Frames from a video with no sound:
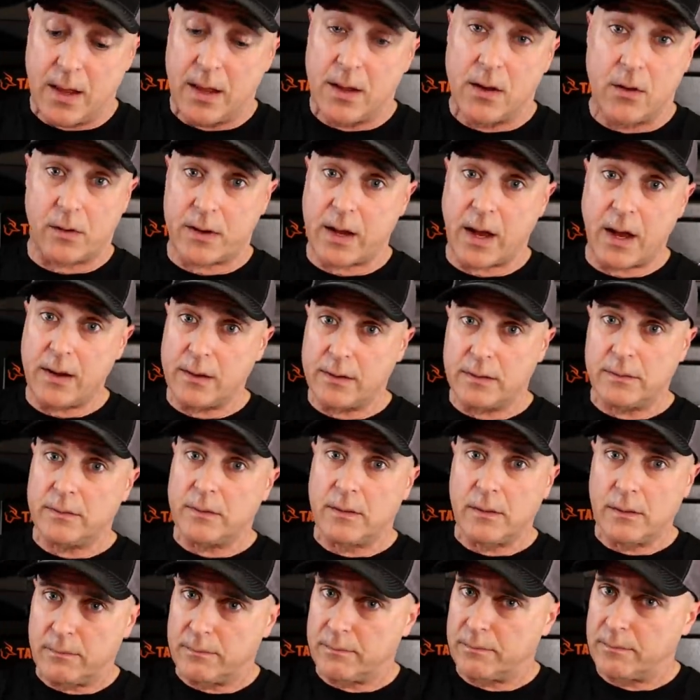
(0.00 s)
Okay,
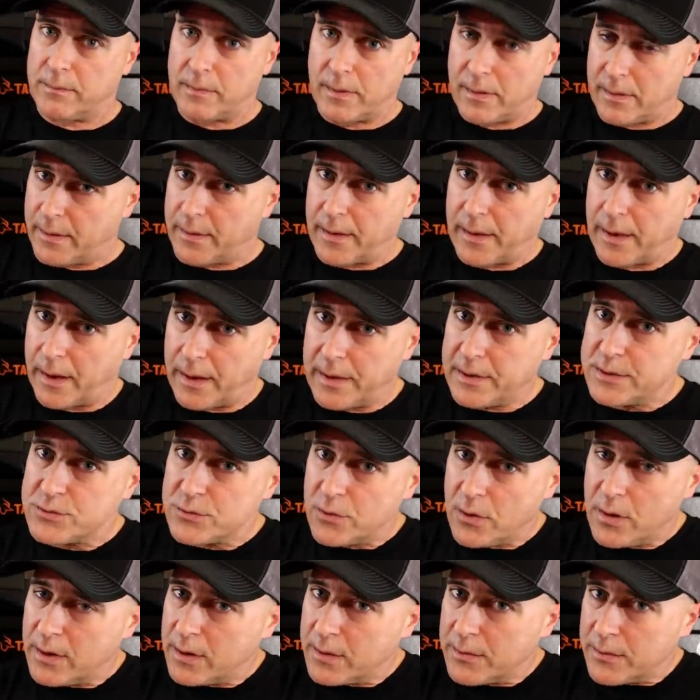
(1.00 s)
I
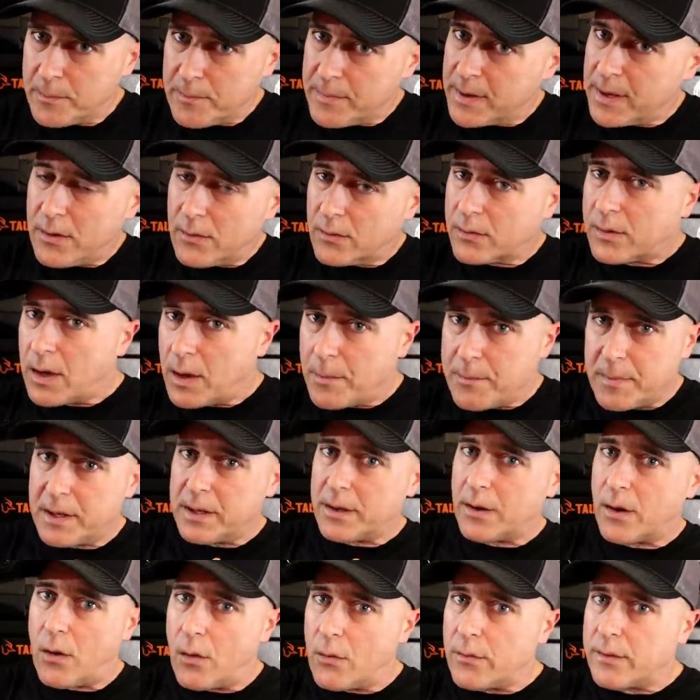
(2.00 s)
enjoy the mail coming
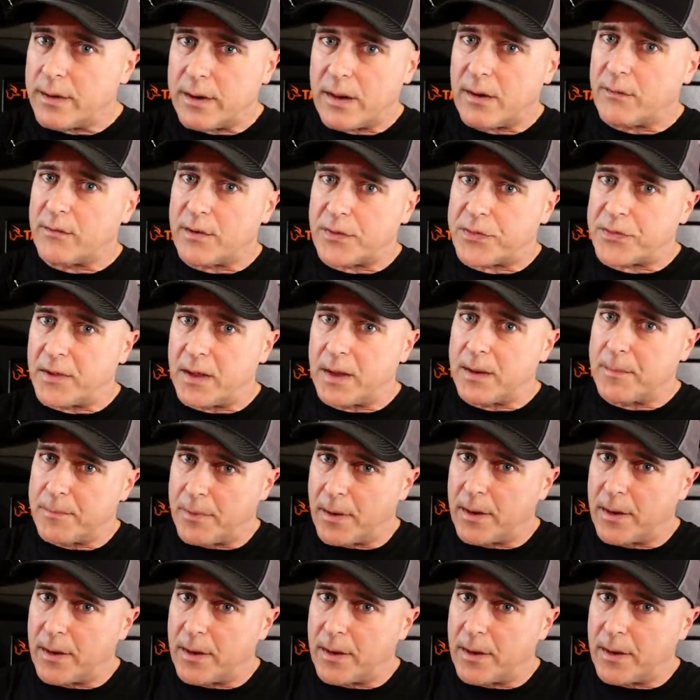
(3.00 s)
and going and everything,